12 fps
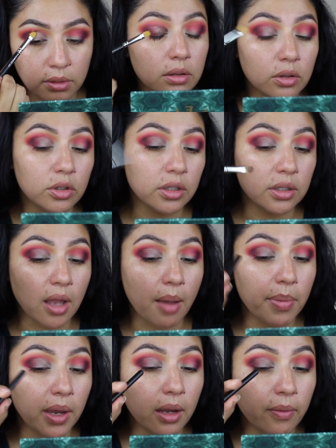So just
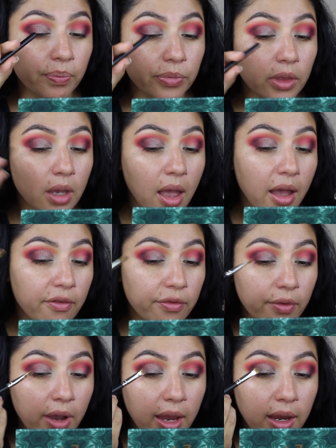stopping
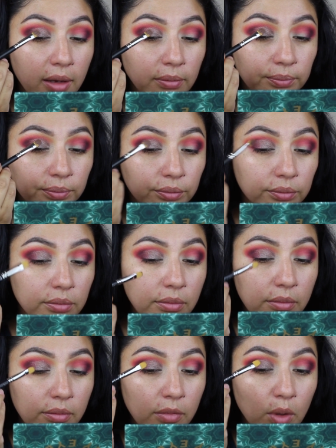halfway
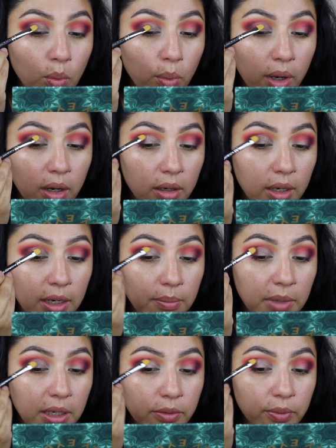where it
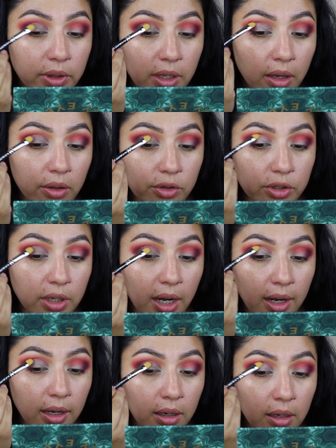meets with the other
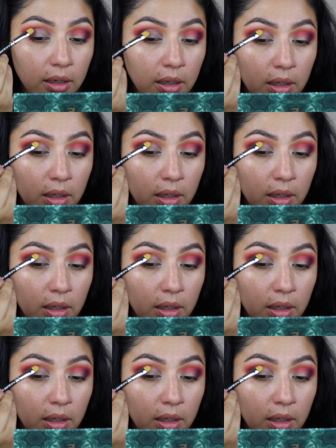shade.